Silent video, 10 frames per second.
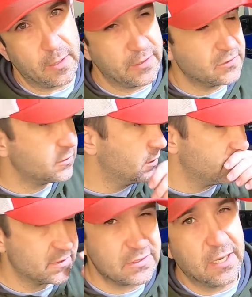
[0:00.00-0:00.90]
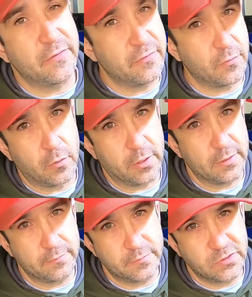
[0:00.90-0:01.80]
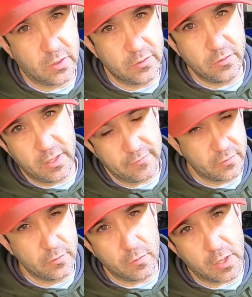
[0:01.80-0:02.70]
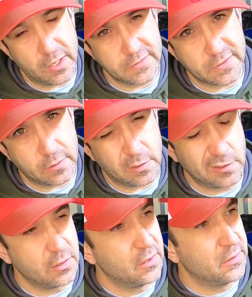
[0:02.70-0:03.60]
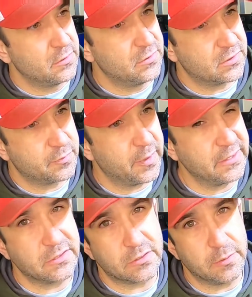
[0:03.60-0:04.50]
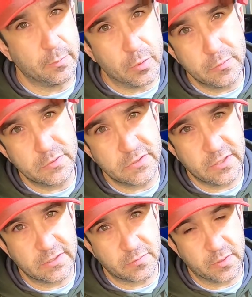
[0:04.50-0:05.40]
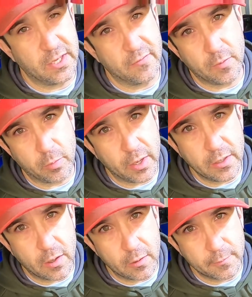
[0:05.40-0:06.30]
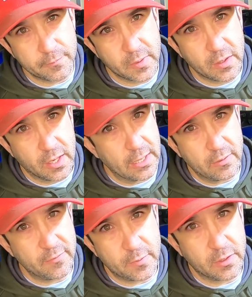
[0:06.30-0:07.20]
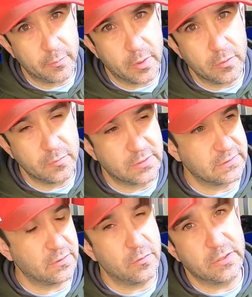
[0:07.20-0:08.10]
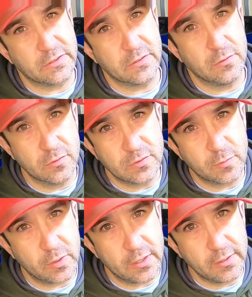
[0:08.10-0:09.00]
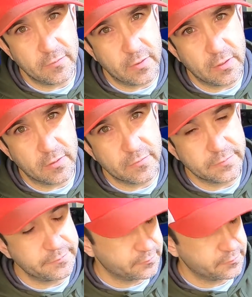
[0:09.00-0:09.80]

I used to live in South Florida, so I do have 2 rods that are just basically broomsticks with heavy braid on them. I don't have them on the boat because I don't get to use them around here very often.